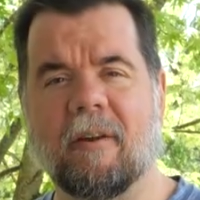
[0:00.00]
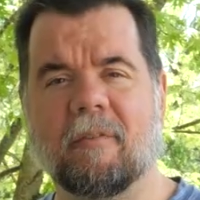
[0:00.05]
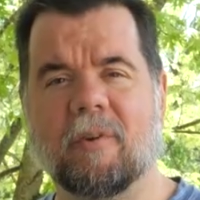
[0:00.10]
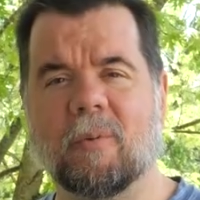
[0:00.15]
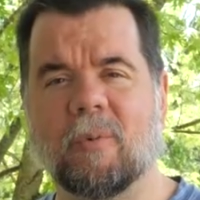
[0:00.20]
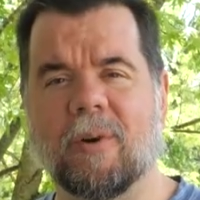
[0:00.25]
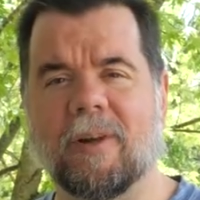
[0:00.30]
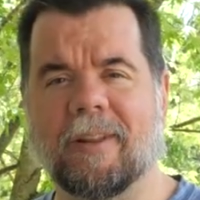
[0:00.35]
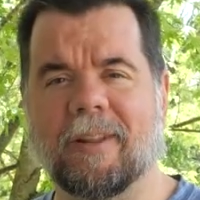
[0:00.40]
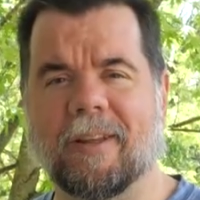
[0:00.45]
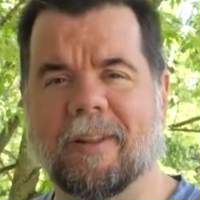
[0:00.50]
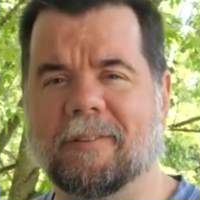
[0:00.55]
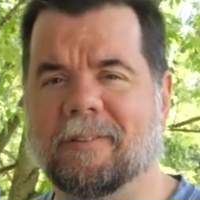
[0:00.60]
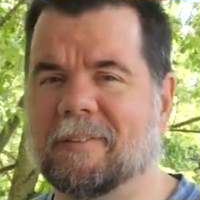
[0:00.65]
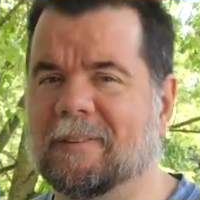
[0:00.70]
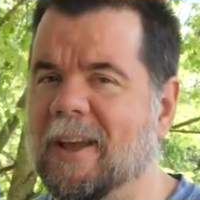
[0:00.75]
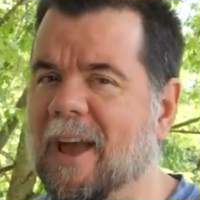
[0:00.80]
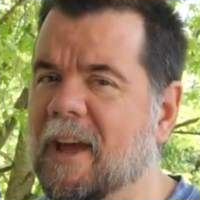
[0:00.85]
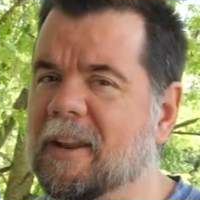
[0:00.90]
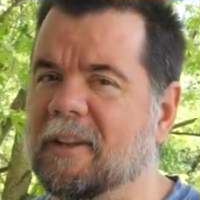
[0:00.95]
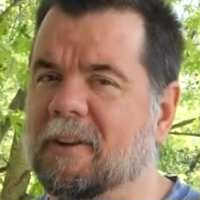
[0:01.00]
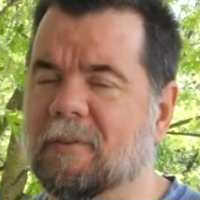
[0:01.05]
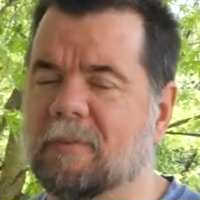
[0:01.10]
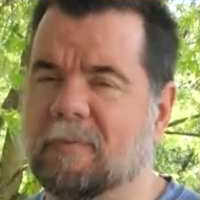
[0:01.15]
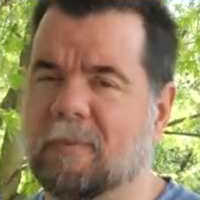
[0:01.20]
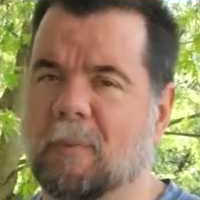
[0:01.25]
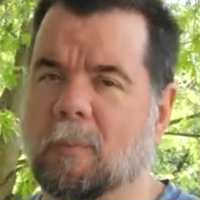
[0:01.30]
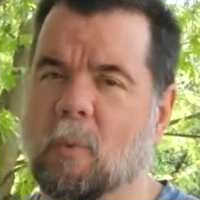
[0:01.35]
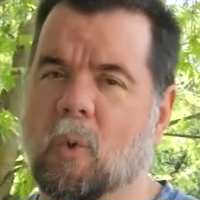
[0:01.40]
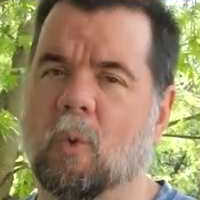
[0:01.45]
everyone, it's Scott here
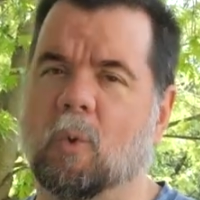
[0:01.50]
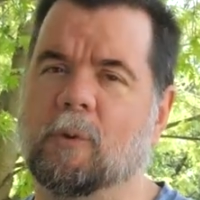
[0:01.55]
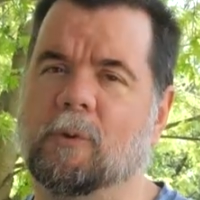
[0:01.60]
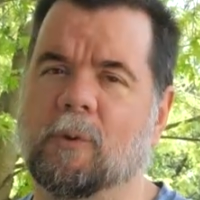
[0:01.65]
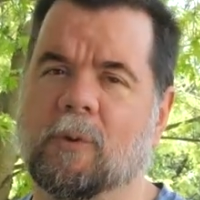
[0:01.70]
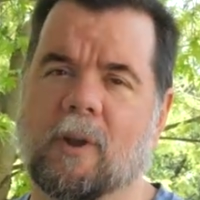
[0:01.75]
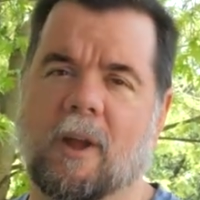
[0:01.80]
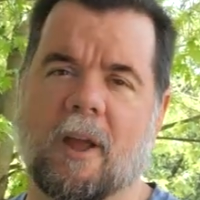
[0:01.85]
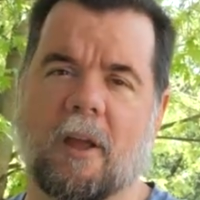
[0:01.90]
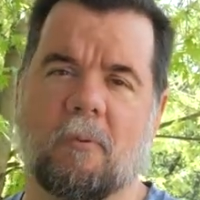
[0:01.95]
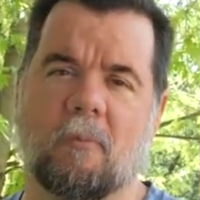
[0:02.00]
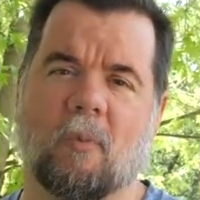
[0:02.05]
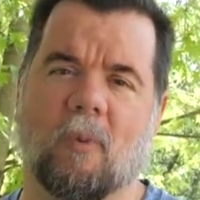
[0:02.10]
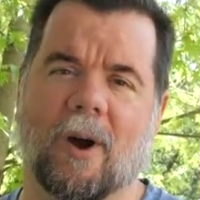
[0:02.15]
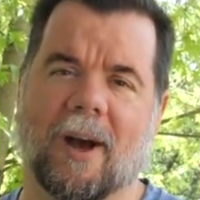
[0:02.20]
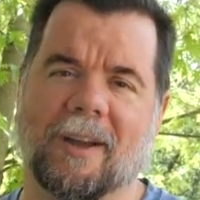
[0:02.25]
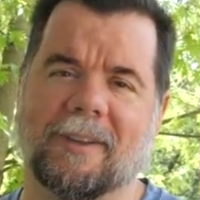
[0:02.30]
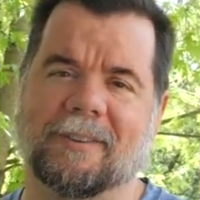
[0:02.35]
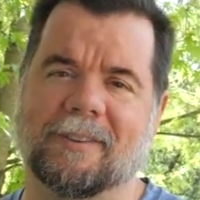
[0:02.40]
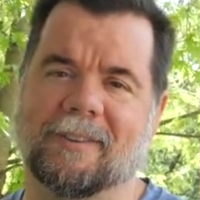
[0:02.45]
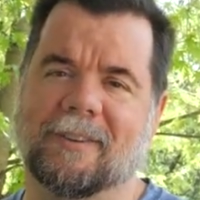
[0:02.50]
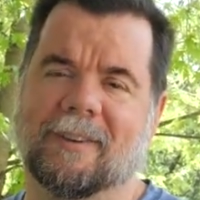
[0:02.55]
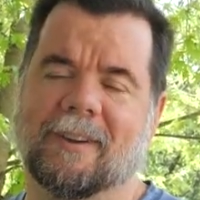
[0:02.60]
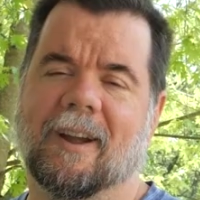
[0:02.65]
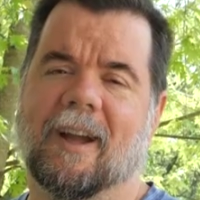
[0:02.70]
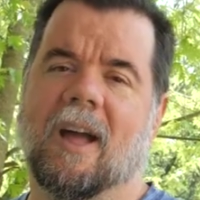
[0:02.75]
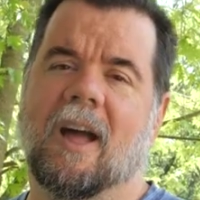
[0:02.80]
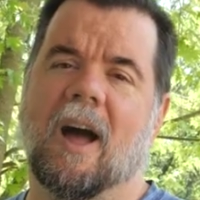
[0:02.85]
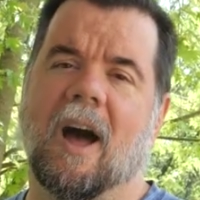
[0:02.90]
from Older and Wiser.